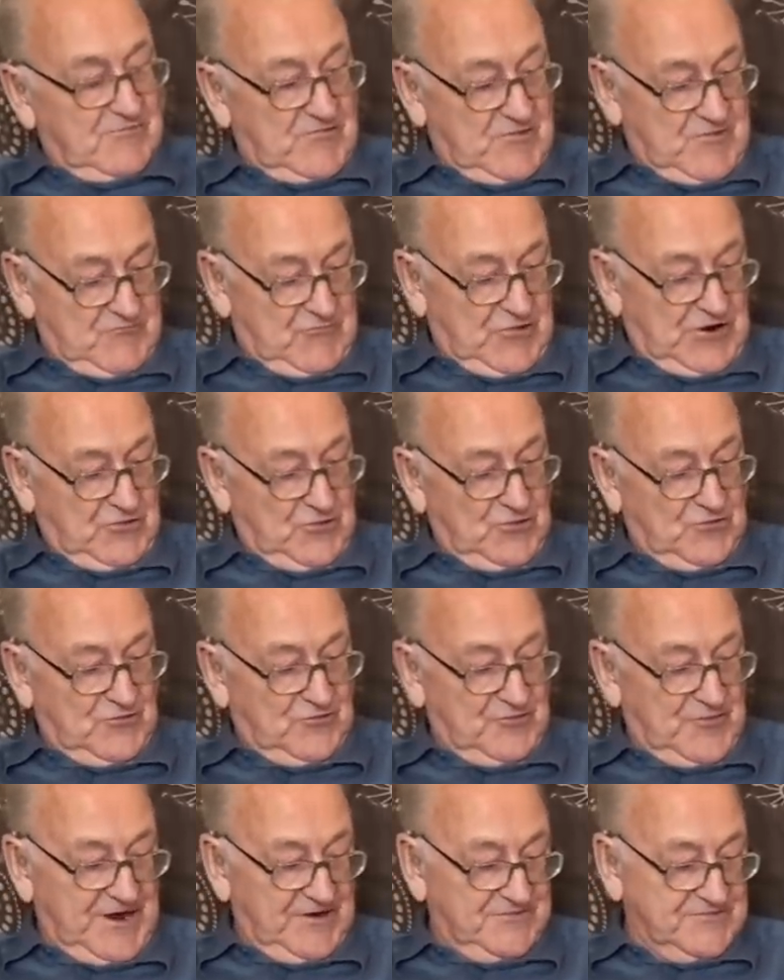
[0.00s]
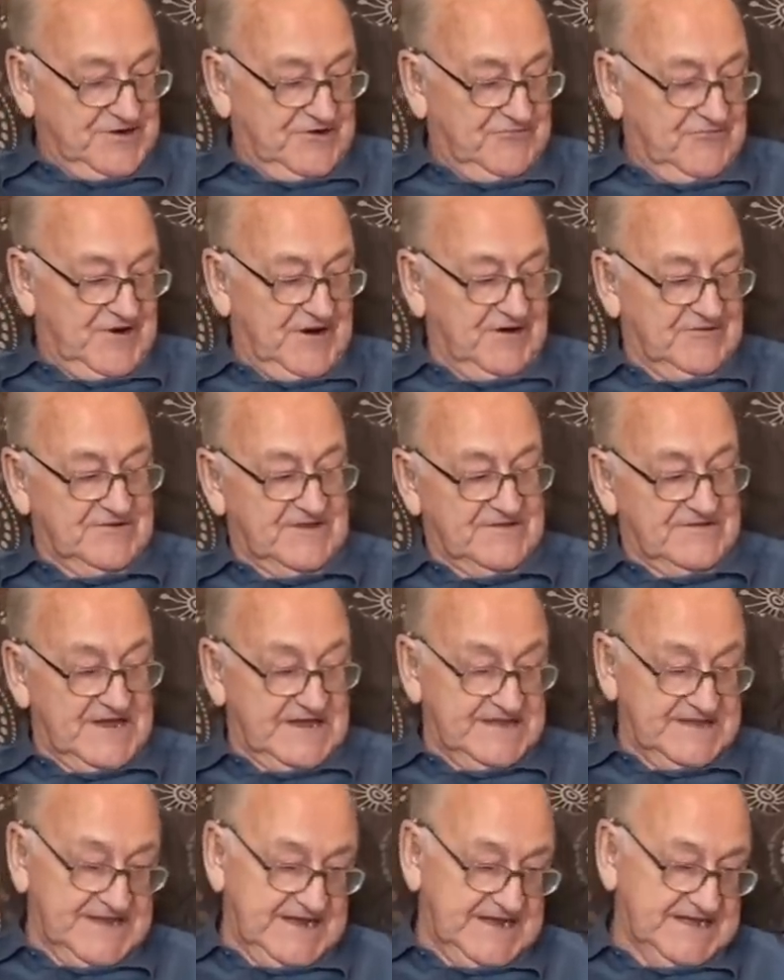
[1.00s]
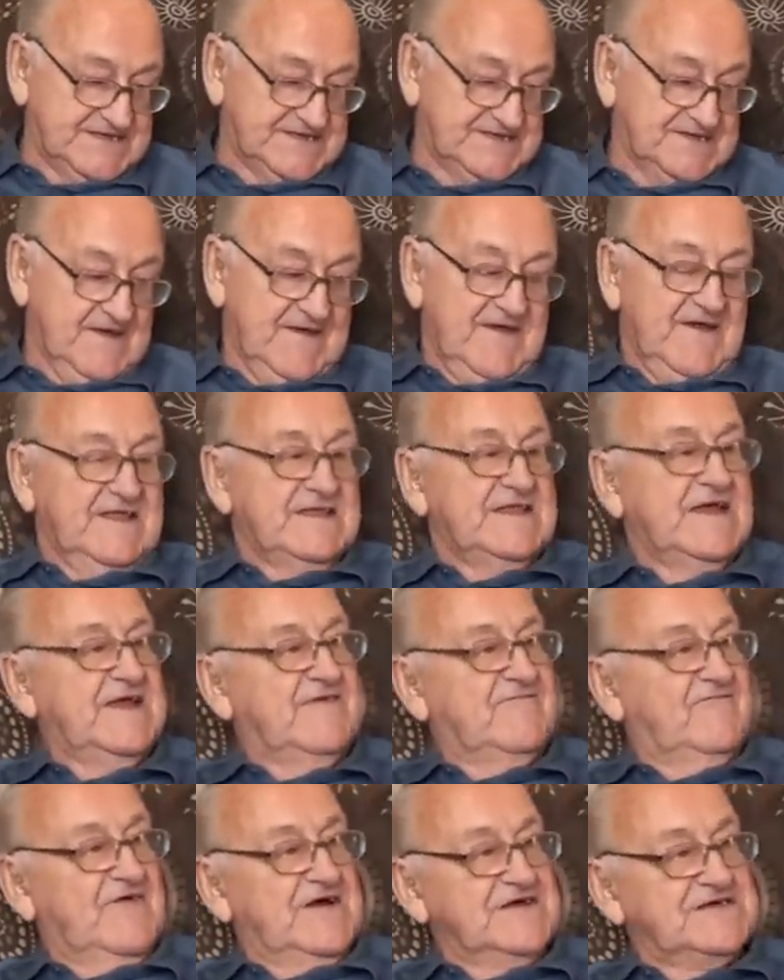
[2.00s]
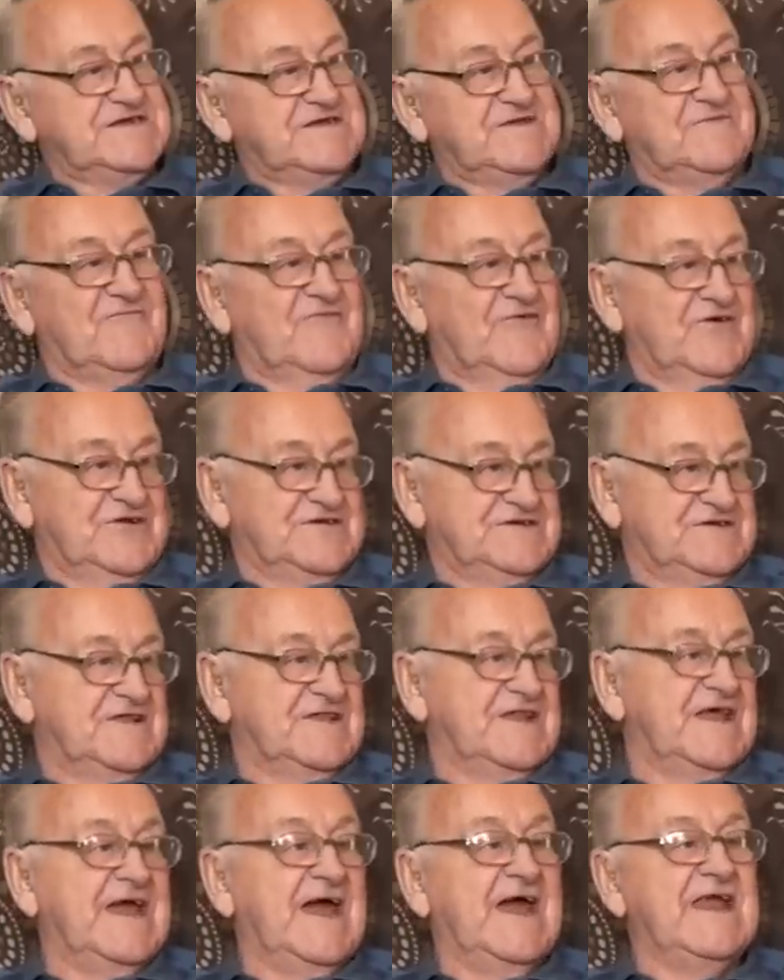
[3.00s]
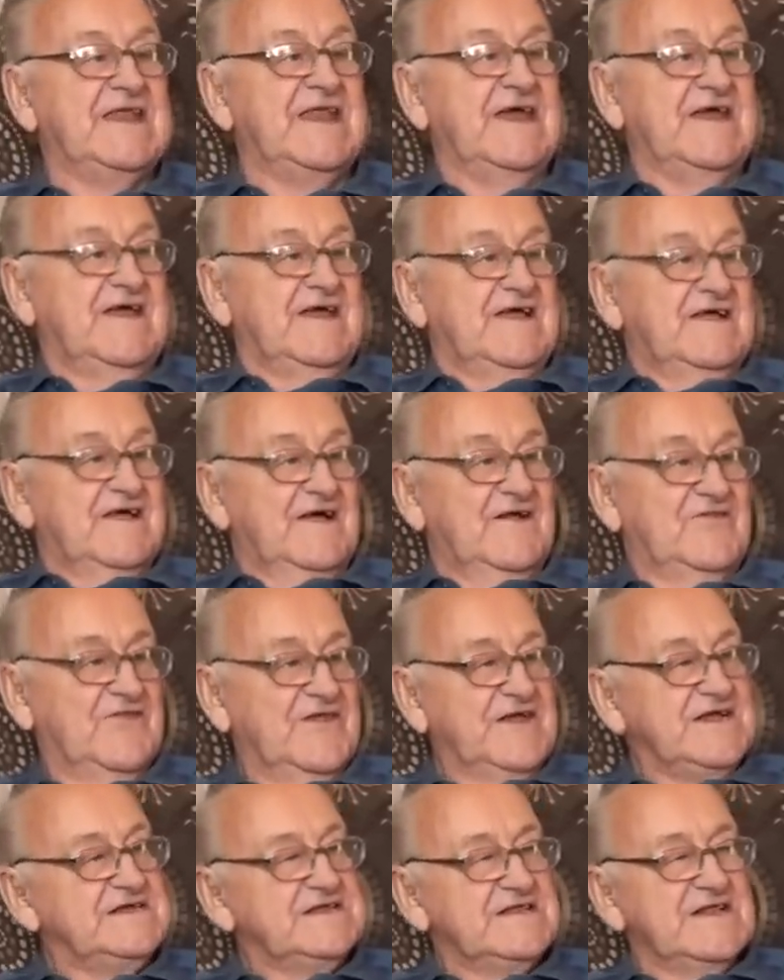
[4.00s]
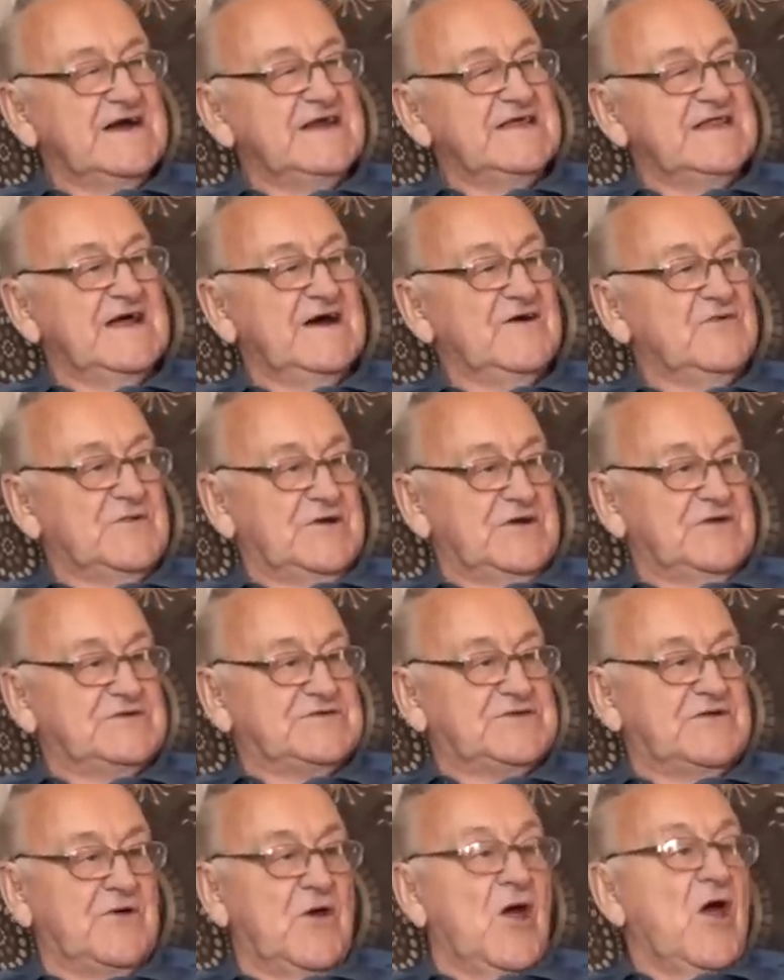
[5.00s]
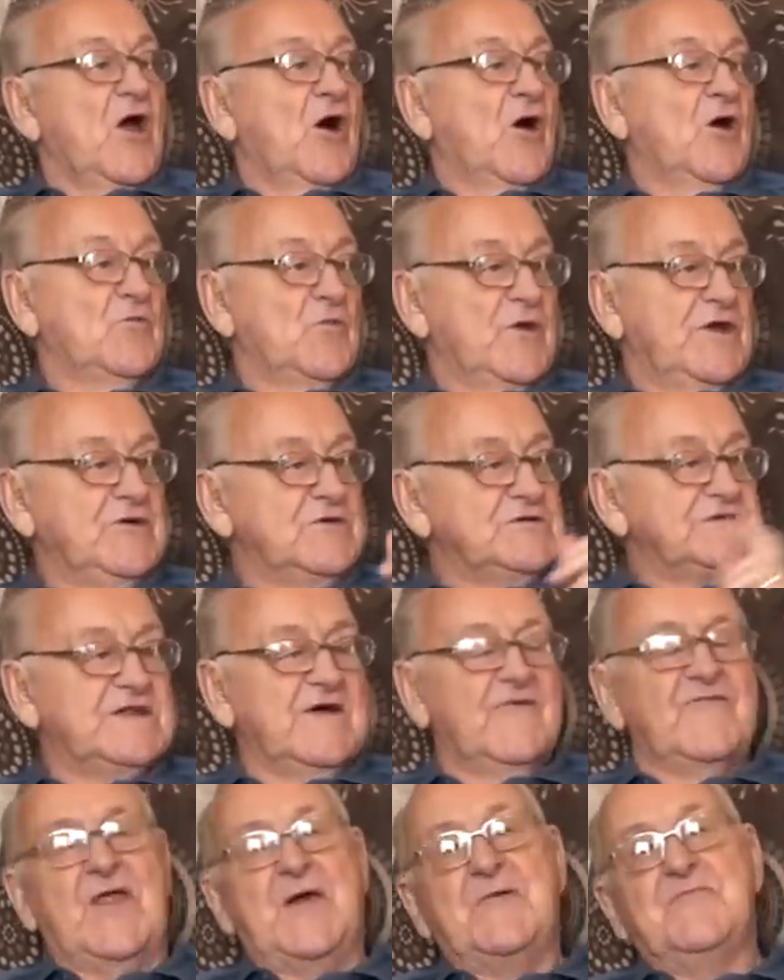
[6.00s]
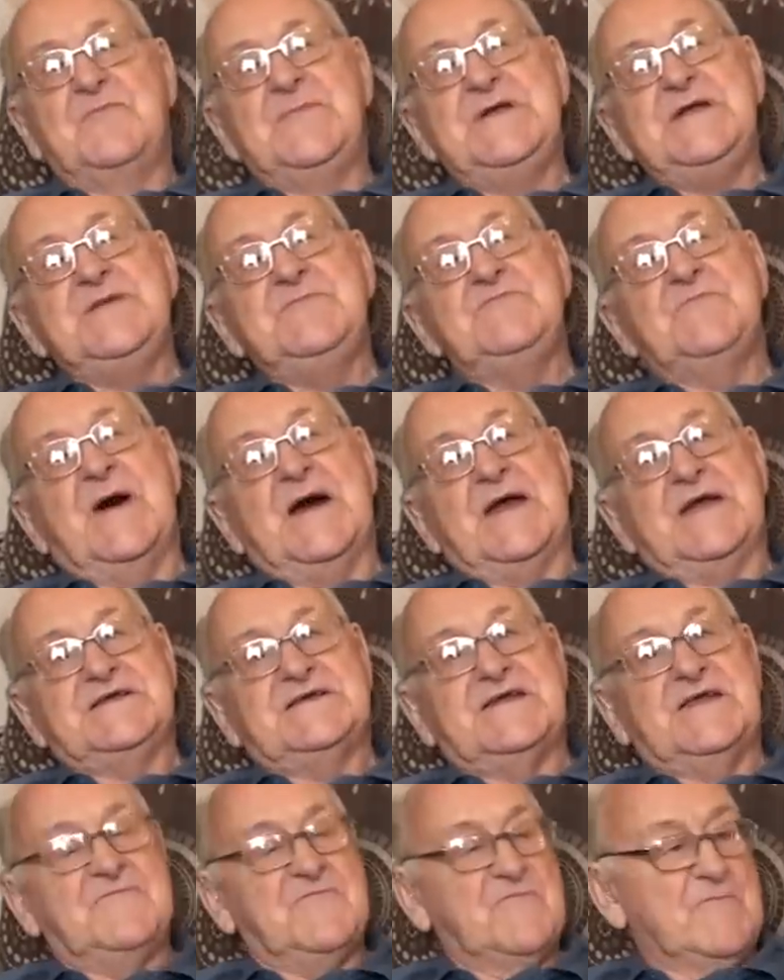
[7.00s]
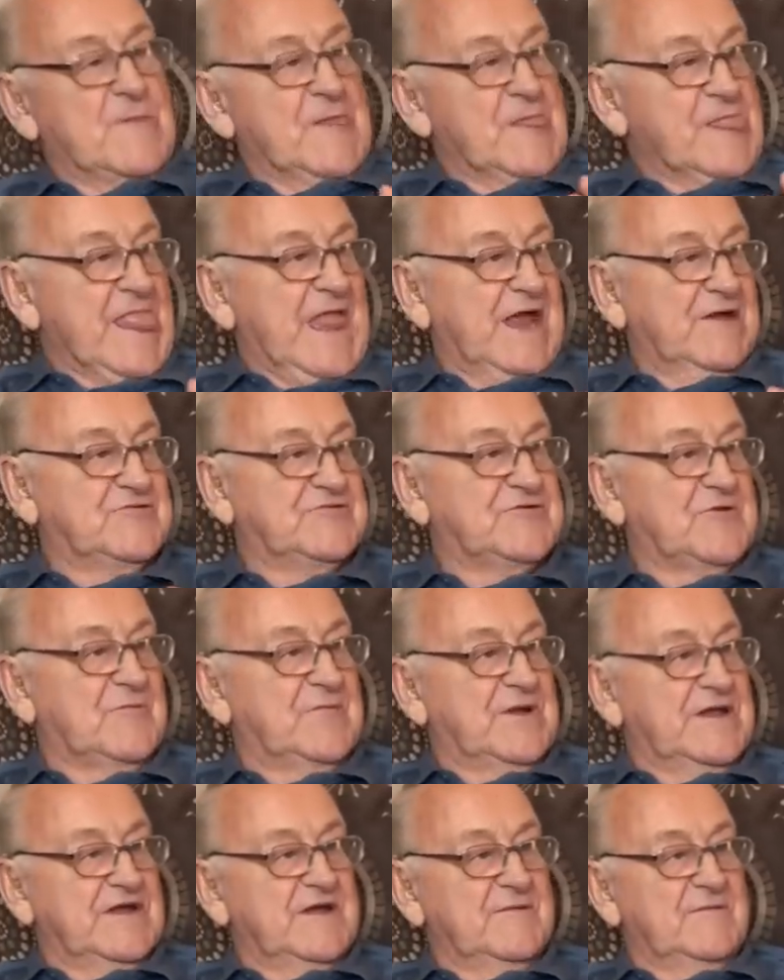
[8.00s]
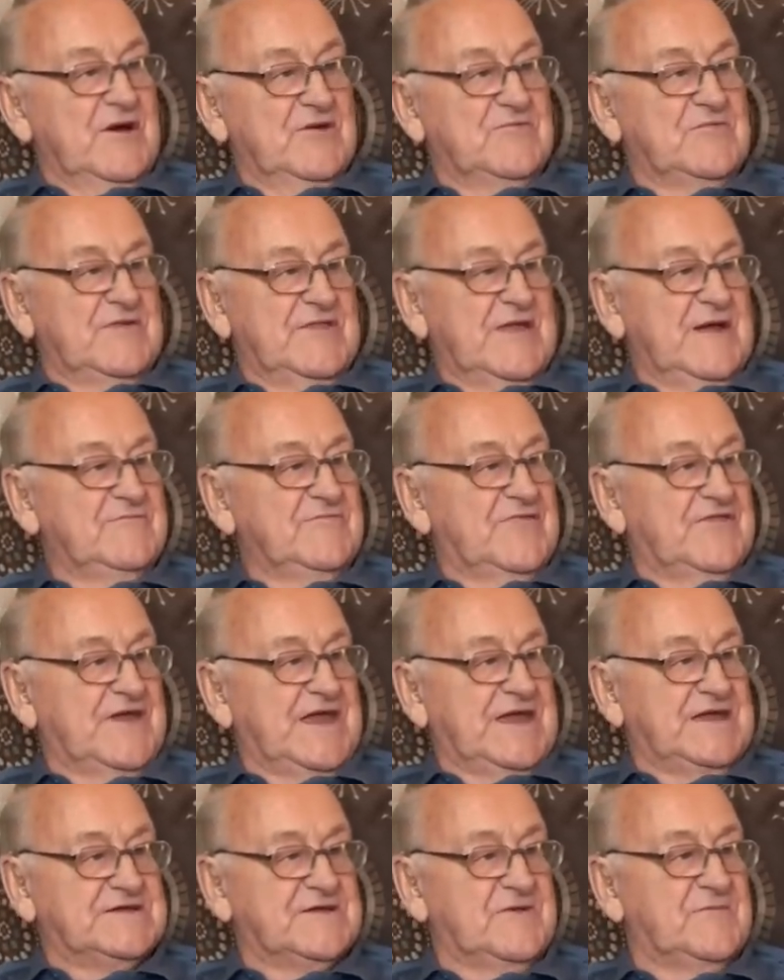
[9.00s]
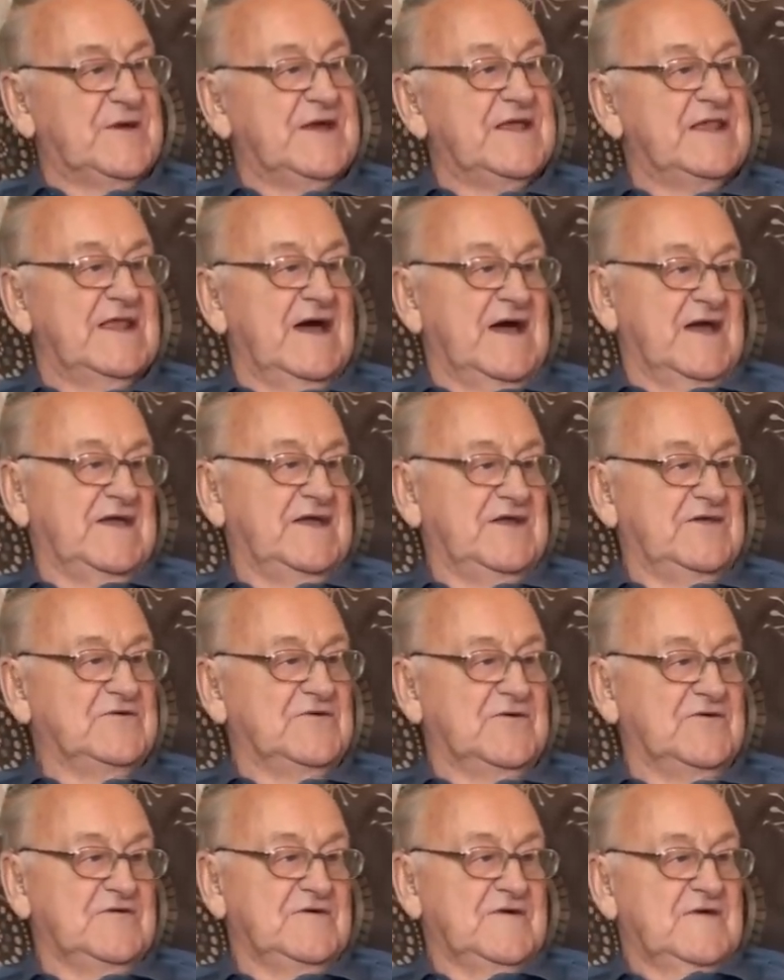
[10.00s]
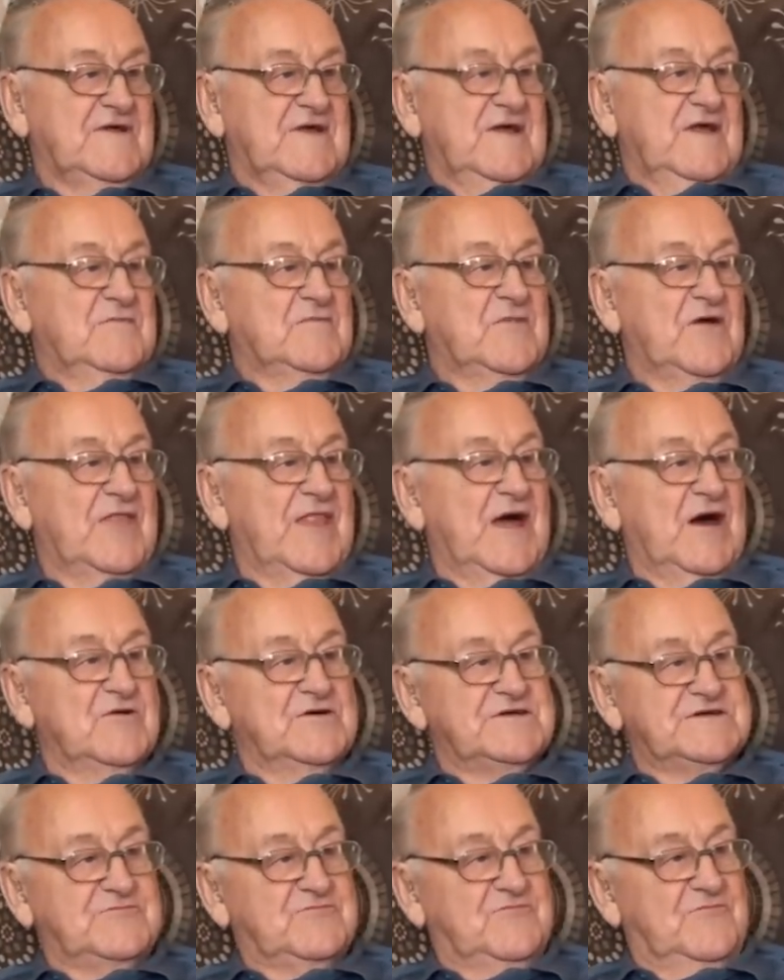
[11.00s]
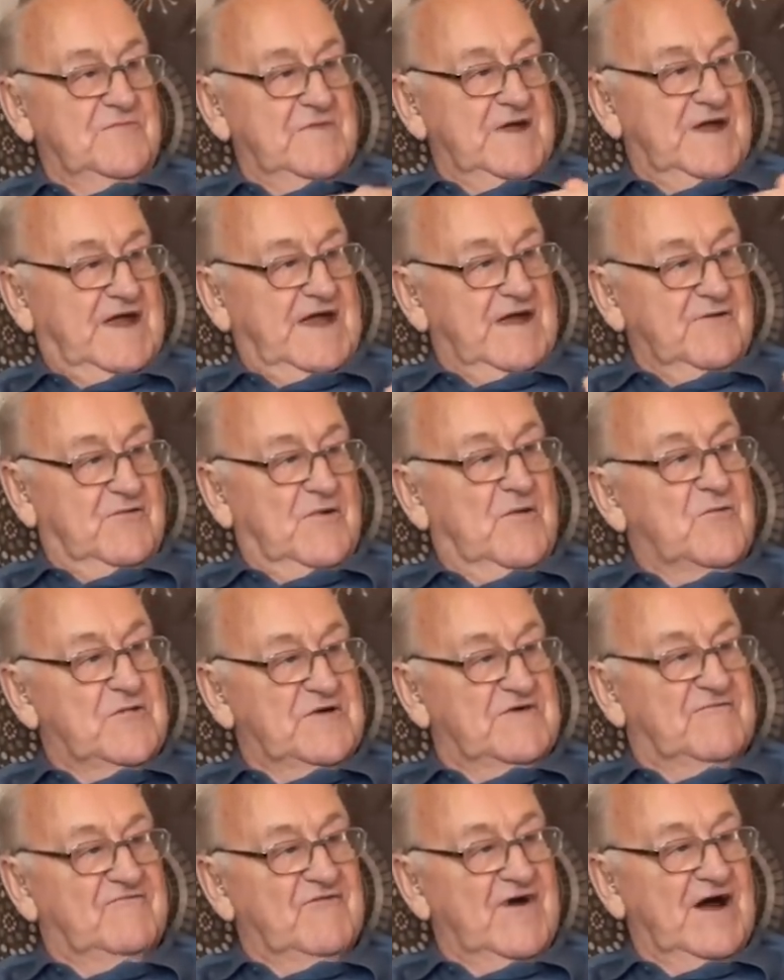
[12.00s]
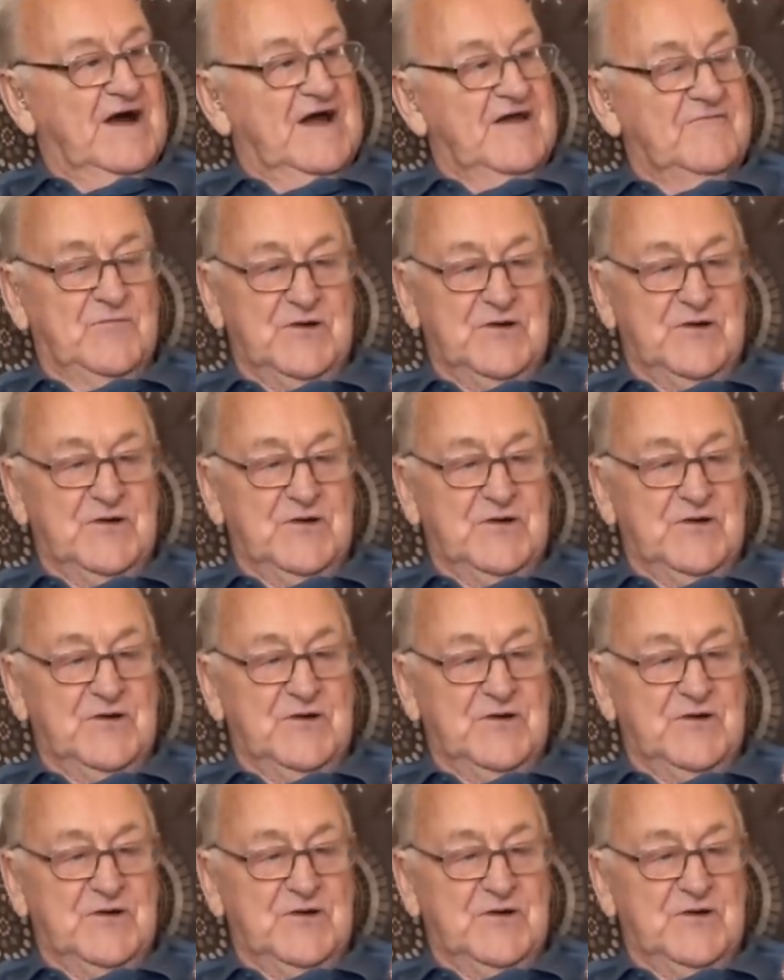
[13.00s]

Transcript: We'd roll them round and round, and then they'd fasten them for us at the end. And things like that we used to do. And we used to have them bean bags. We used to play about with them things a bit, like, you know. But that was when we were five.